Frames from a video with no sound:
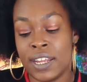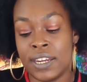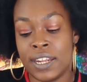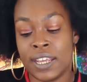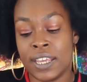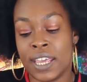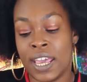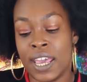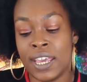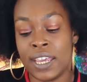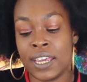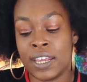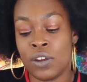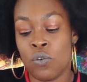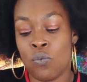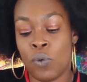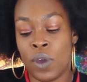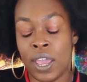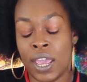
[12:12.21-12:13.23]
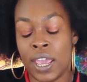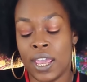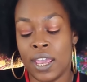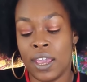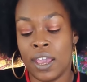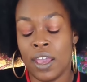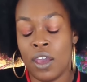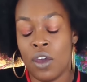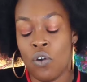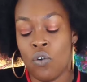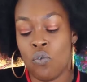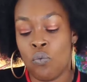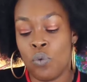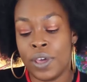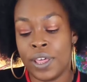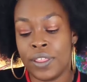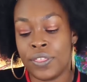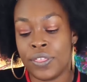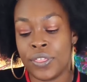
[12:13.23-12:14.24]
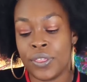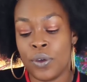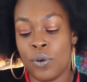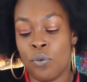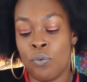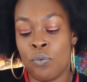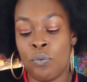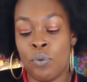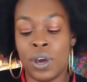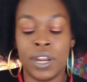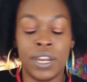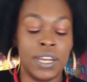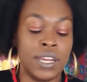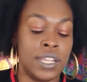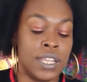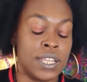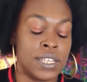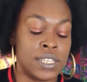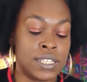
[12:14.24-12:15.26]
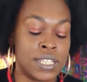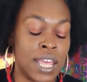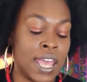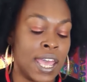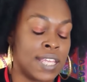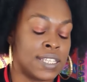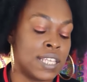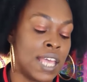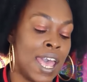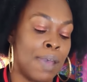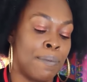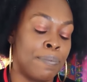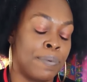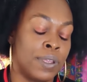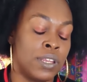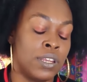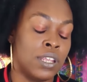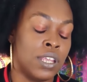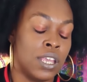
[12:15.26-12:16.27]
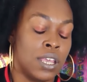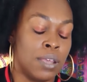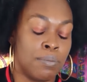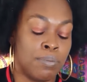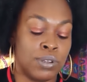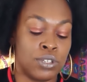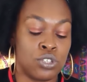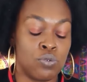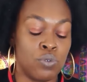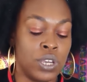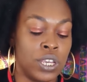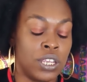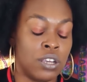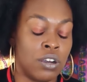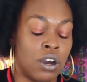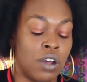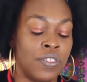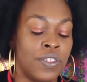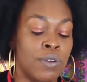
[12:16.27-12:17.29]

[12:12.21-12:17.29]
They can't get away with what it is that has happened between y'all.